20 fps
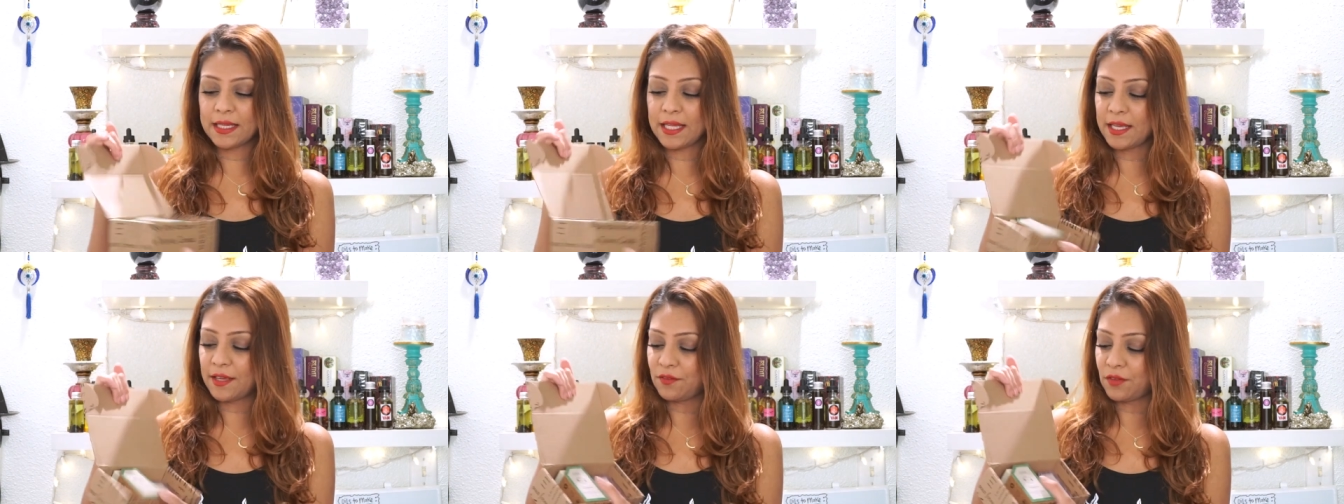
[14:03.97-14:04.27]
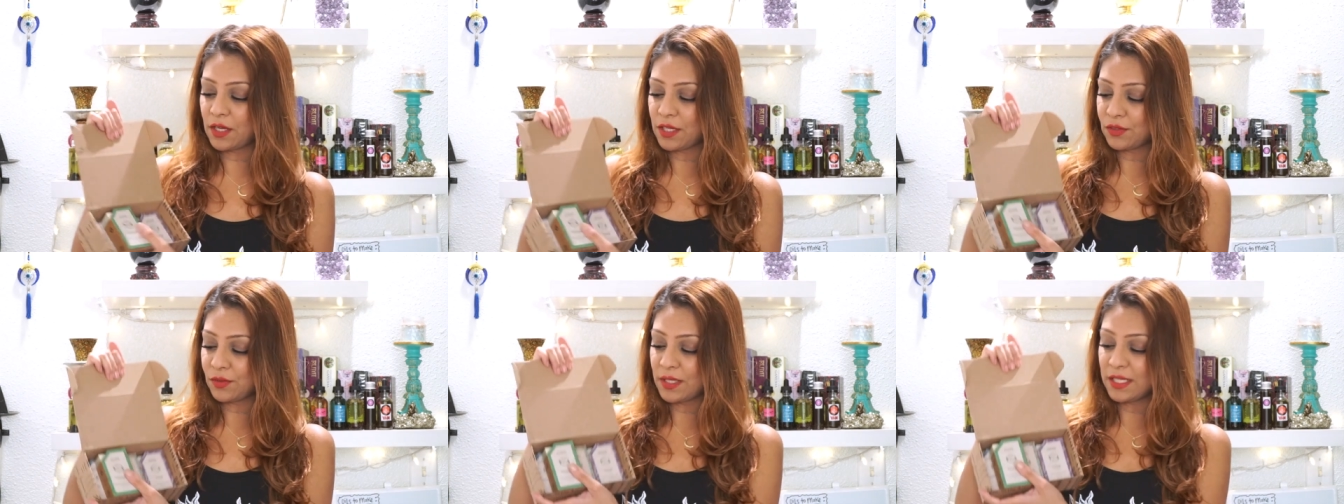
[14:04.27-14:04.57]
like if
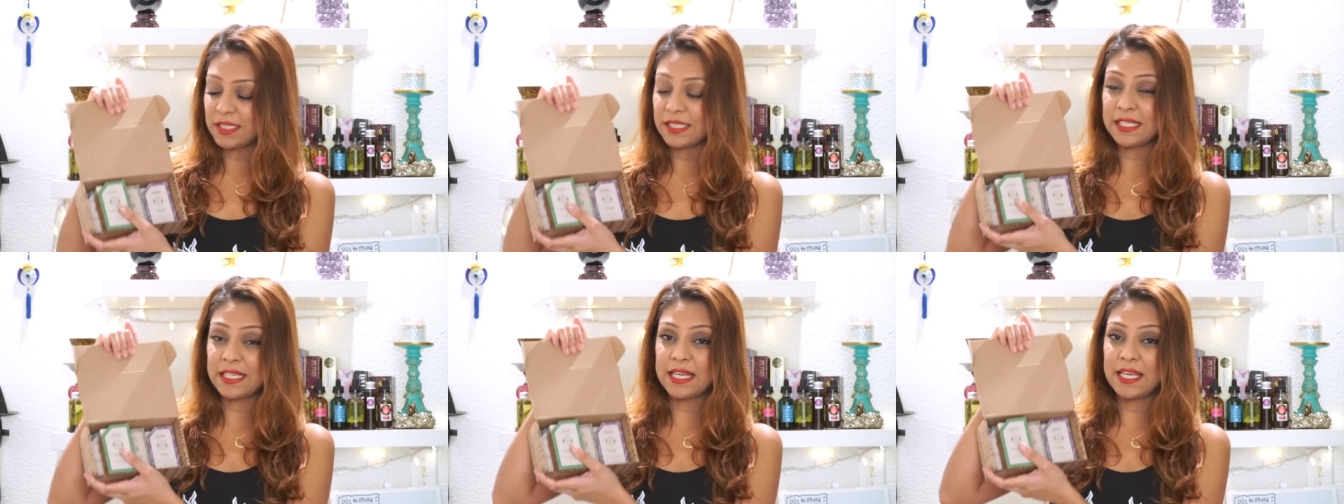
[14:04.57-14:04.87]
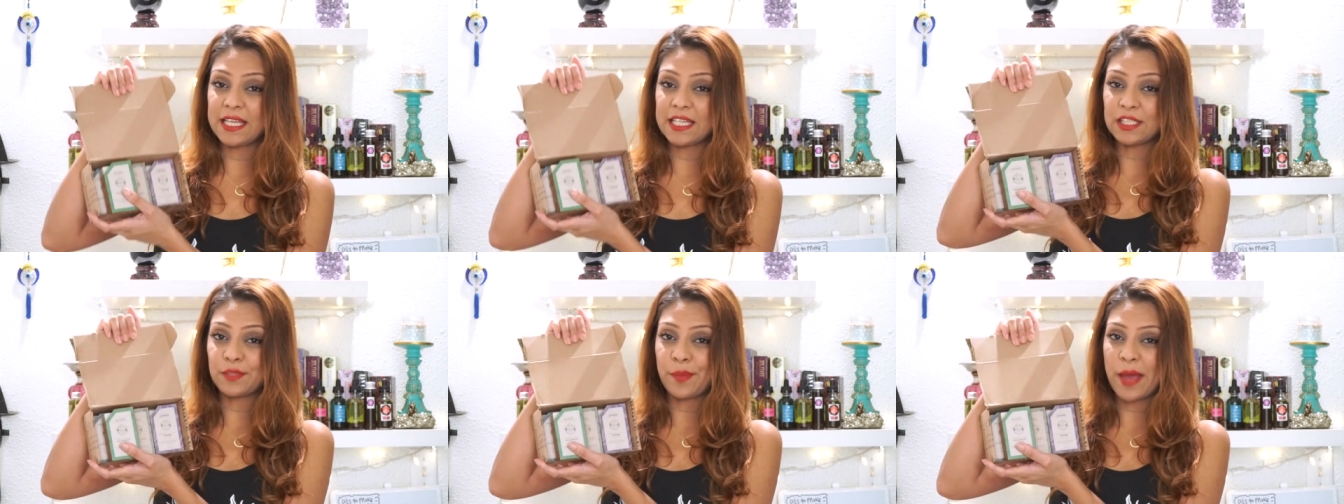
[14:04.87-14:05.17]
you guys want to see
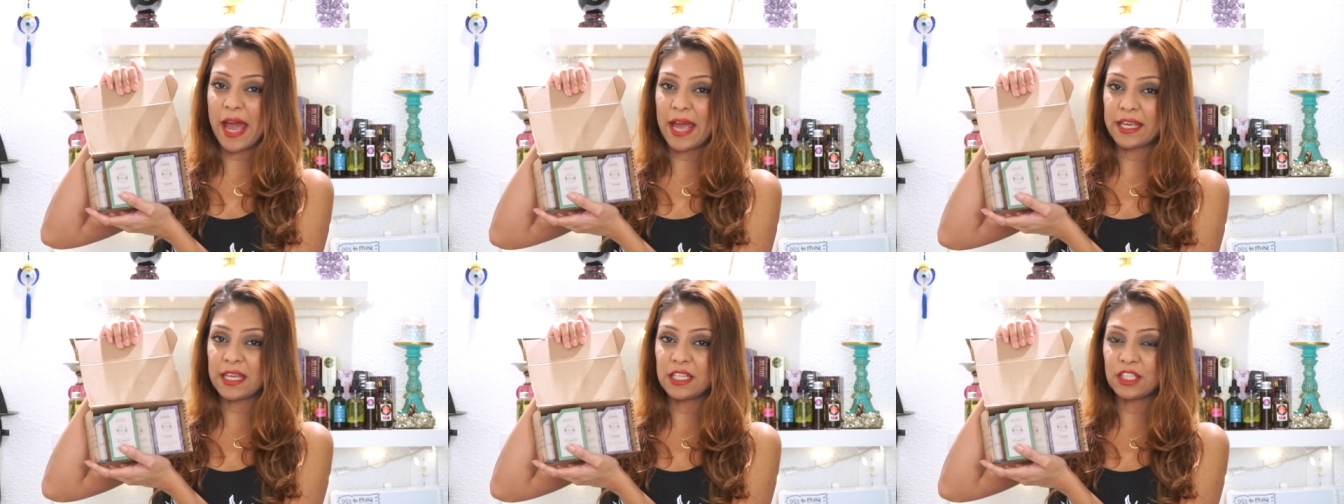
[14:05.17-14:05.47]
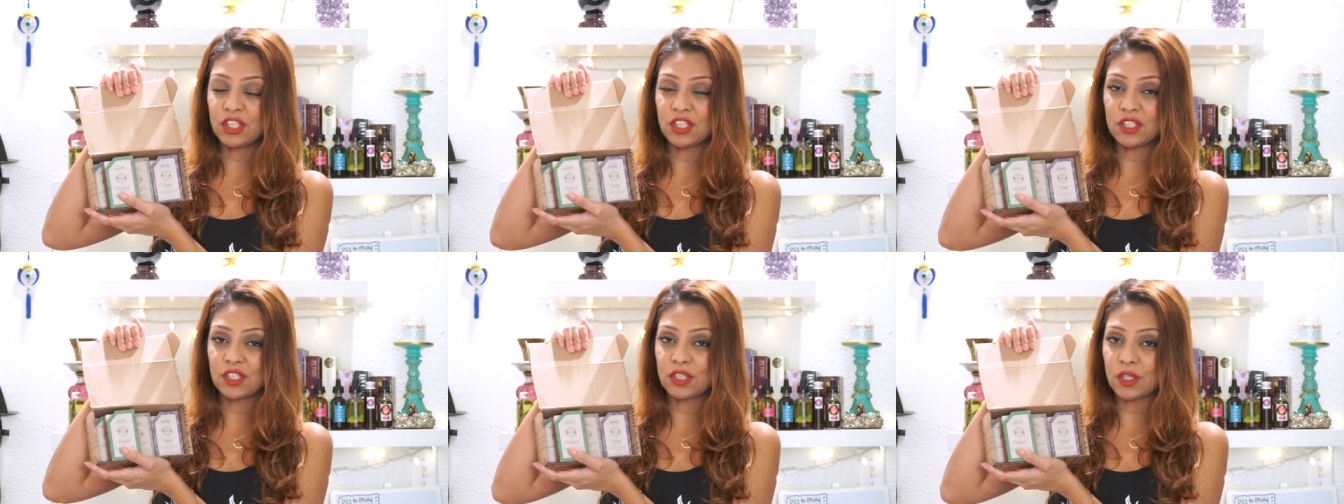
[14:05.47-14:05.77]
it, it's
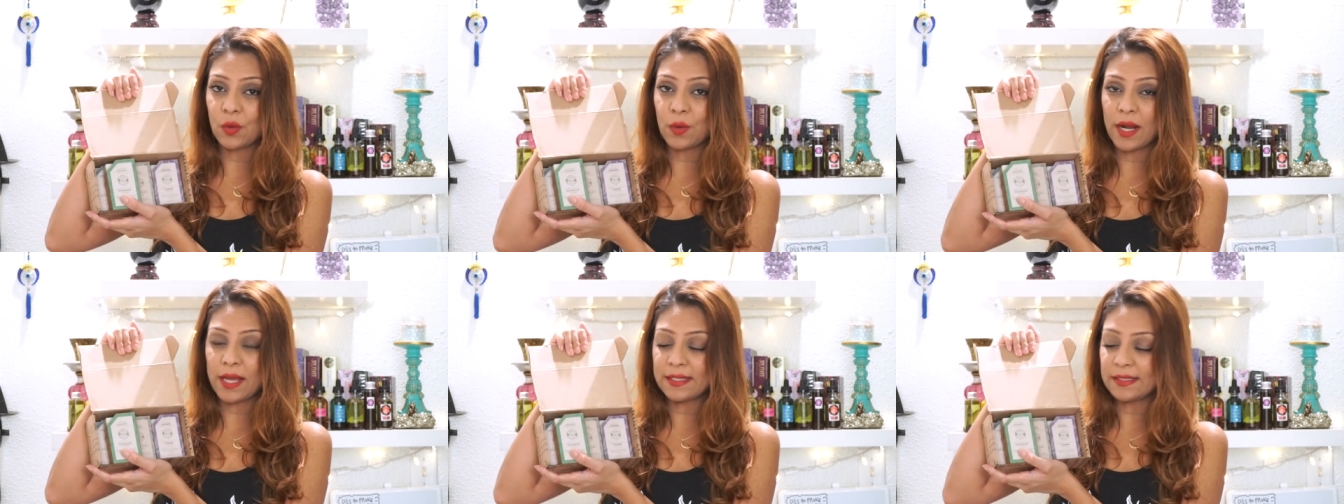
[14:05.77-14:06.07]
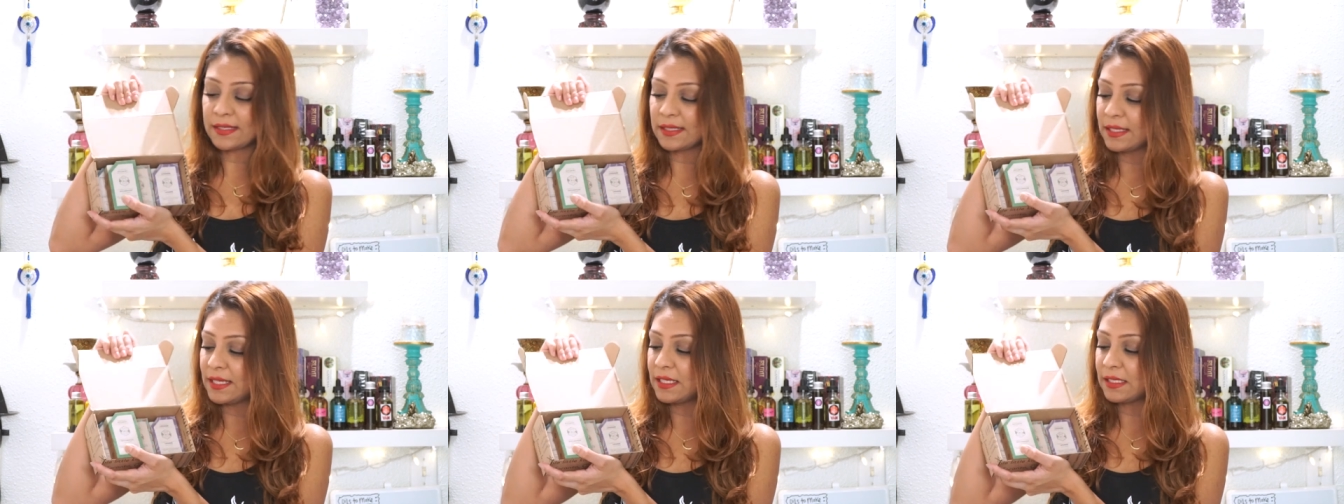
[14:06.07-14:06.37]
packaged so
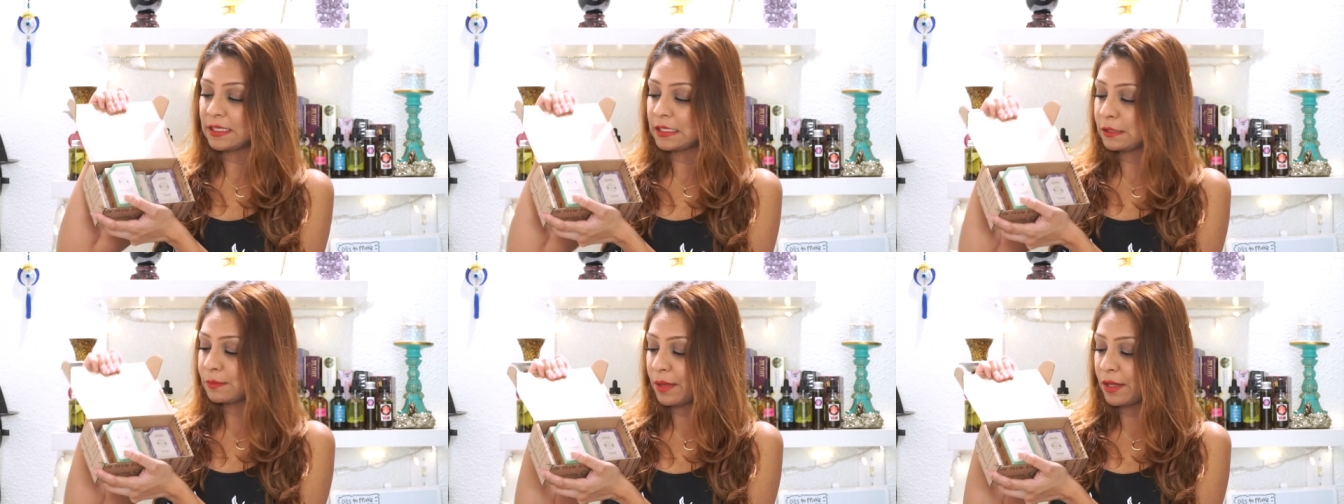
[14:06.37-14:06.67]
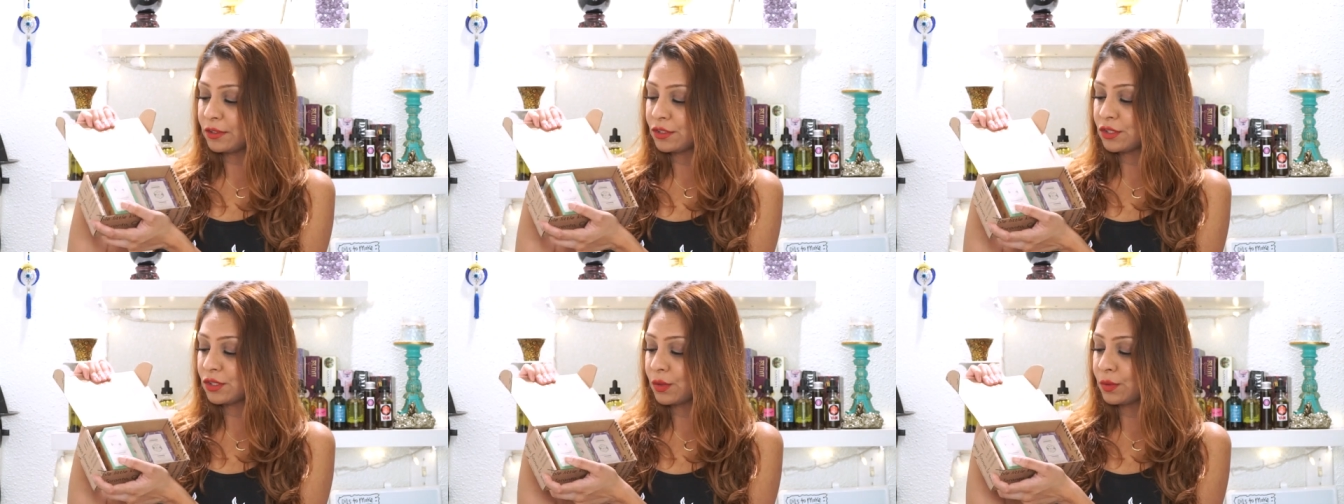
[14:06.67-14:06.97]
nicely. It
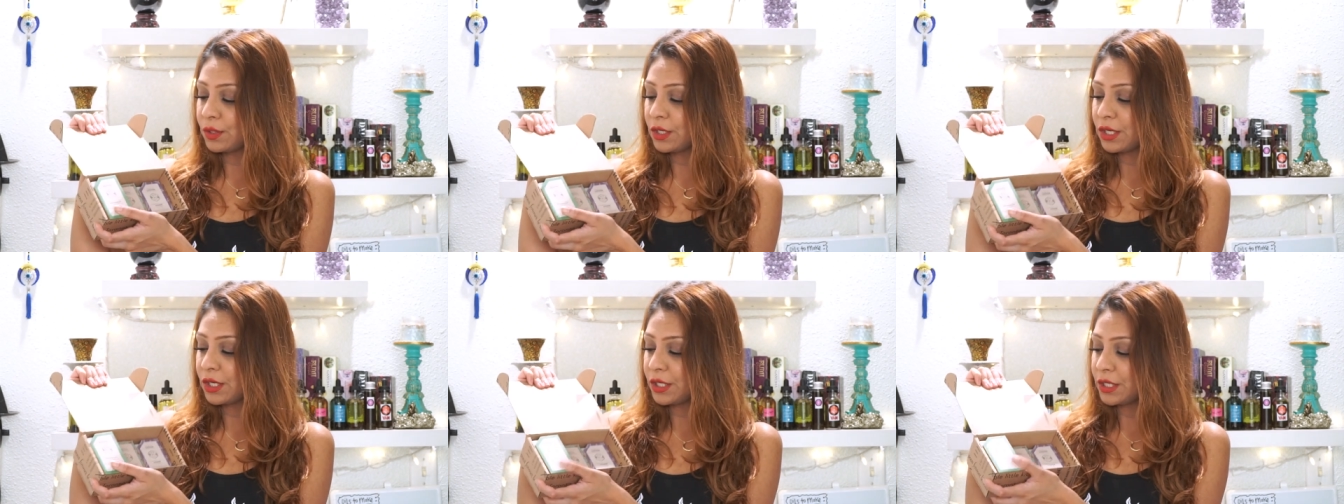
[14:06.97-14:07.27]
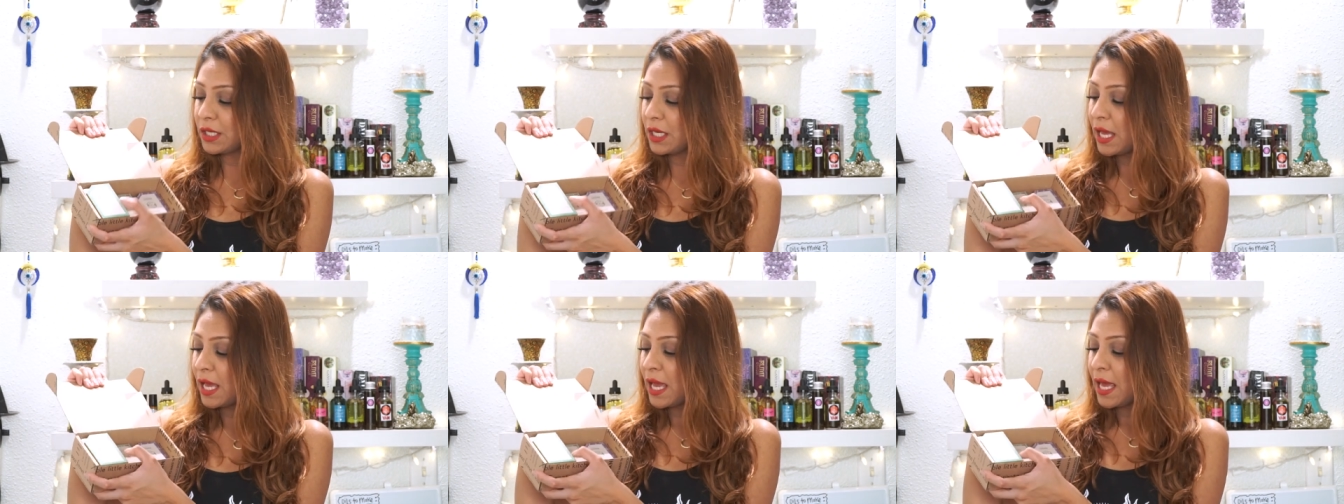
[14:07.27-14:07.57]
smells so
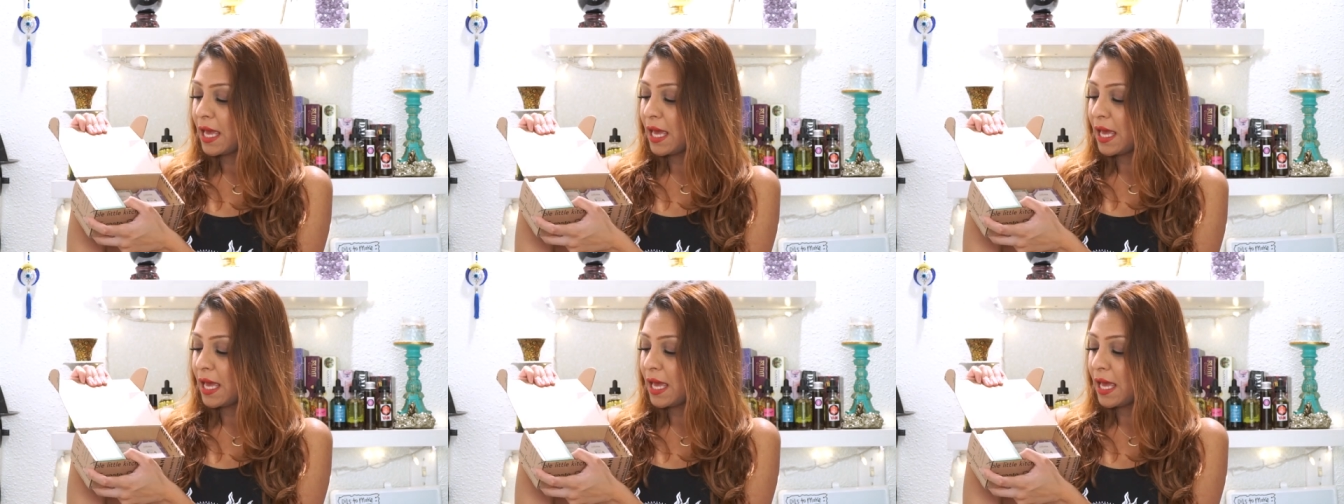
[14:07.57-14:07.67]
good.